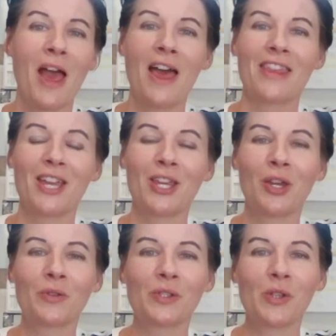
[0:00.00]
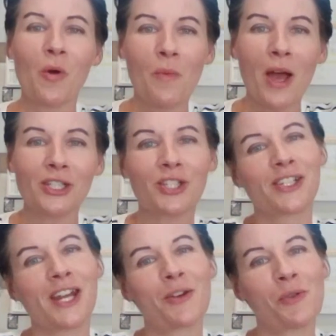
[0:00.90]
Thank you so much.
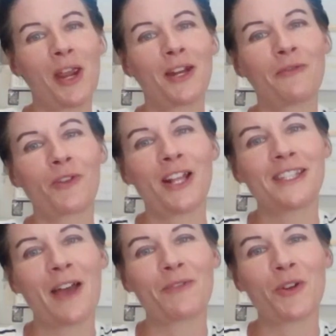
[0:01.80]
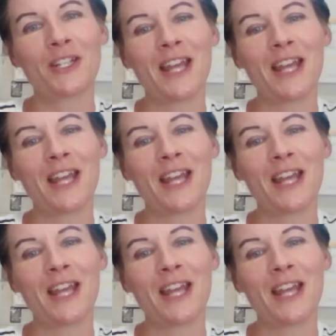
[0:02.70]
Stay creative, friends. Have a great day.